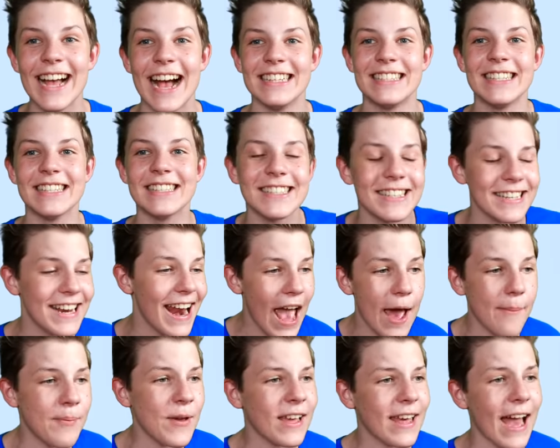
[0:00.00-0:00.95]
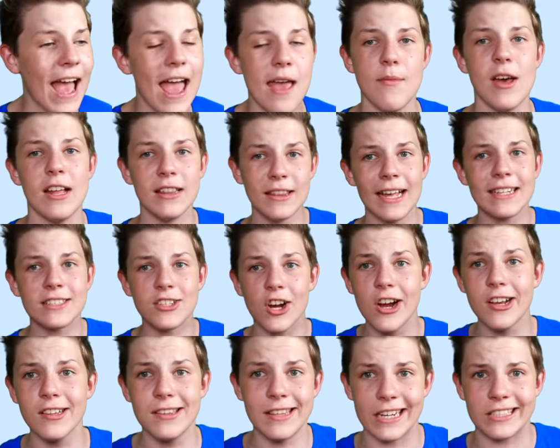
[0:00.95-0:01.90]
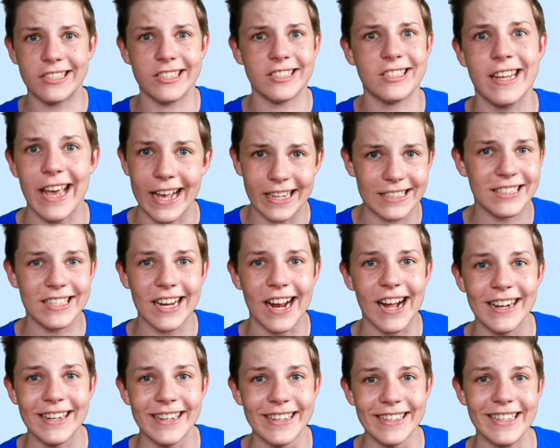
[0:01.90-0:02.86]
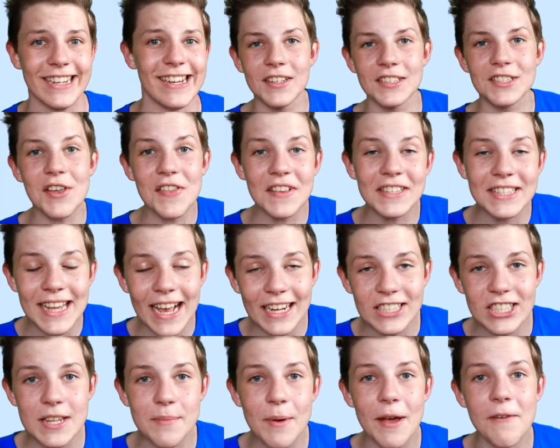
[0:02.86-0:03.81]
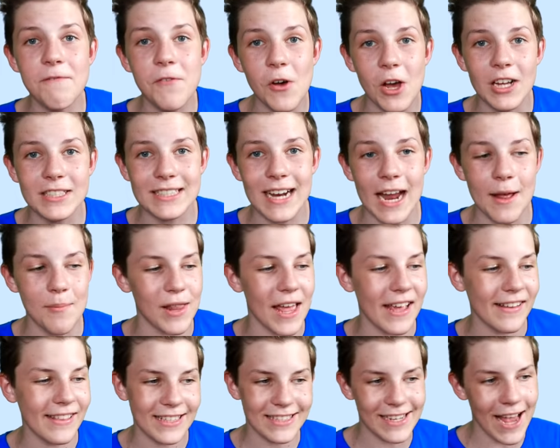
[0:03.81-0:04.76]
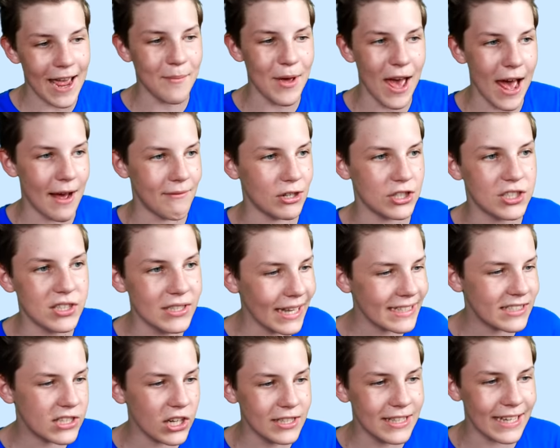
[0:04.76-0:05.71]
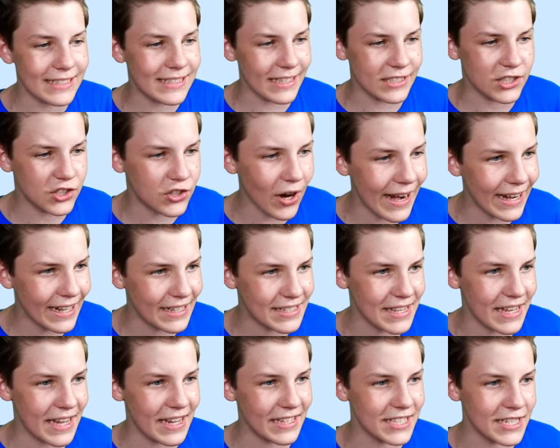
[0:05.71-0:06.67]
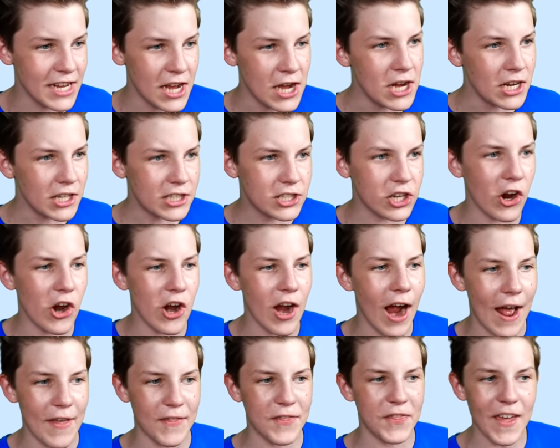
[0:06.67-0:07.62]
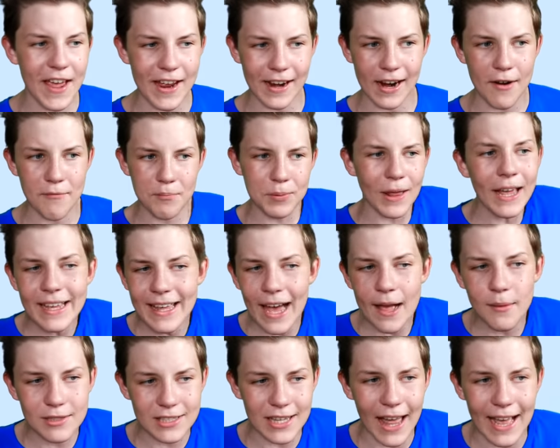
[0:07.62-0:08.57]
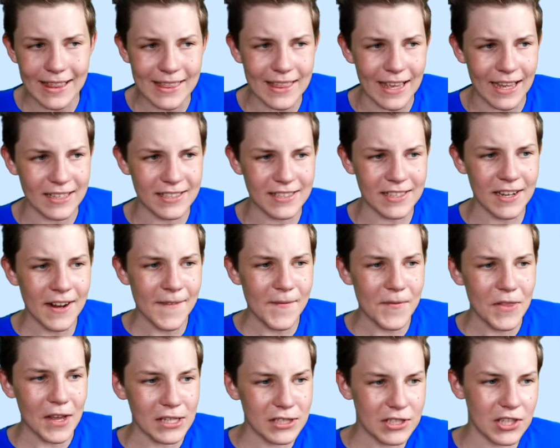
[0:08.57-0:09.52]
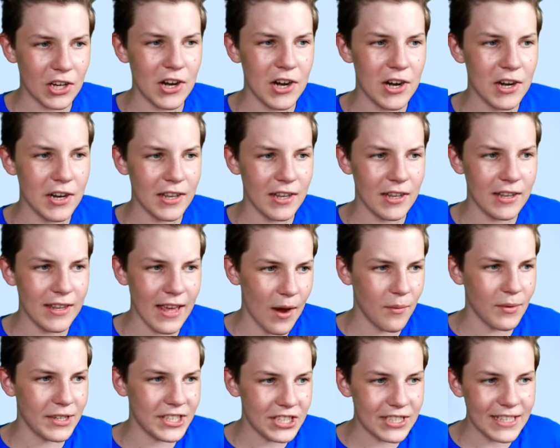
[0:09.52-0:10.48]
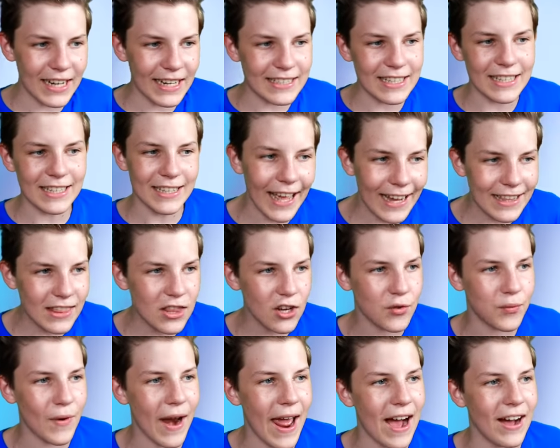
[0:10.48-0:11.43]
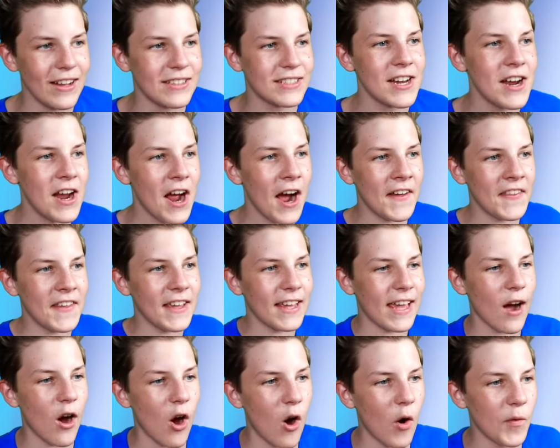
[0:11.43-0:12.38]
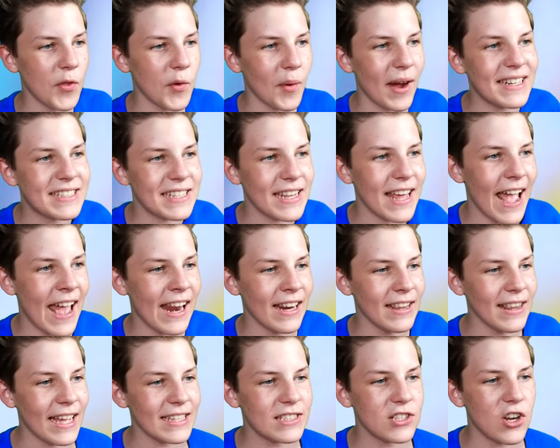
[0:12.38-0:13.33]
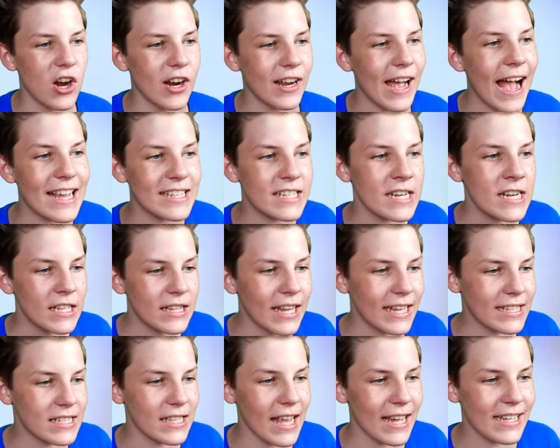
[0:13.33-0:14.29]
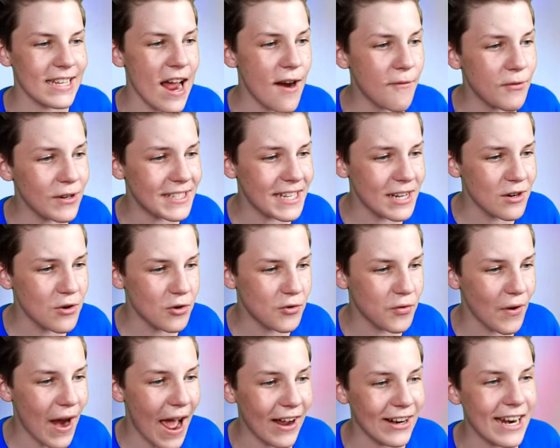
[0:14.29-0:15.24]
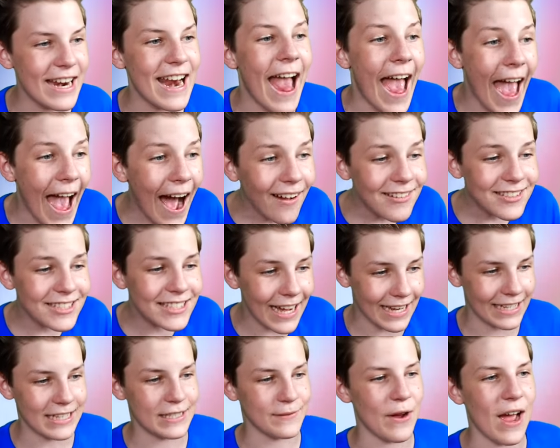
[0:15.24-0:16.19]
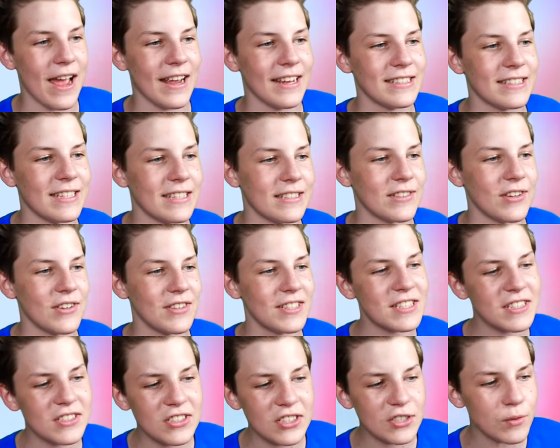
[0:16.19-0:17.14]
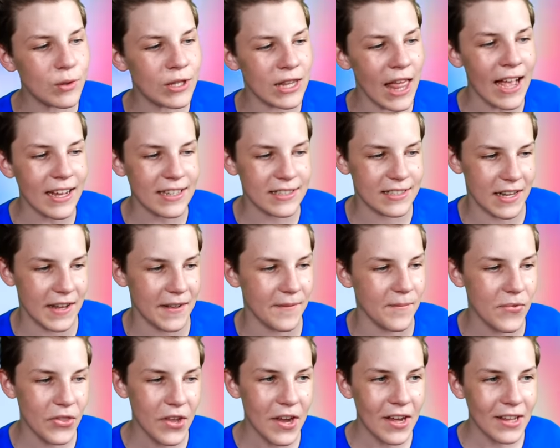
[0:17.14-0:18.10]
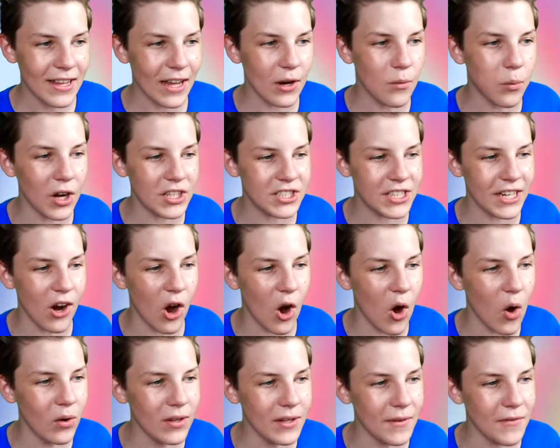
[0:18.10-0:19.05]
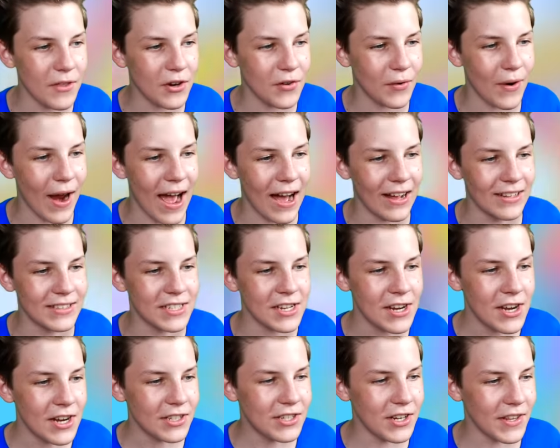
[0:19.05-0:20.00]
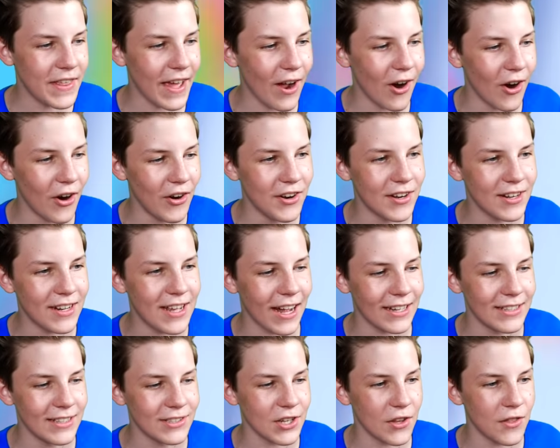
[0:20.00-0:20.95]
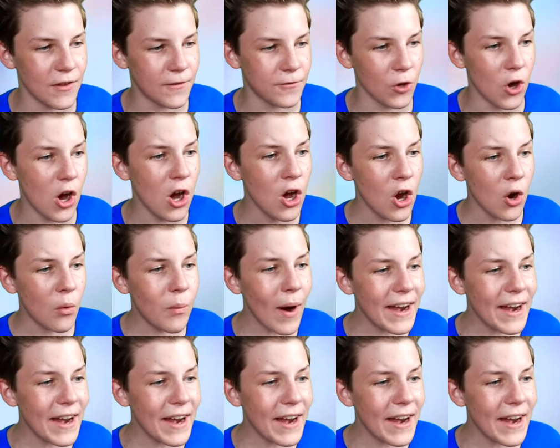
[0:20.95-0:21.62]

Guys, this is an epic game and let's go, let's just get started. So this is actually my first time playing this game ever. So let's go, let's get straight into this. So I think I've played games like this. So yeah, we just need to collect the crowns and then get all the way to the end. Let's go guys, let's collect every single crown. And how satisfying is this though? This is just relaxing. Like watching all of the crowns do their own colors on the floor.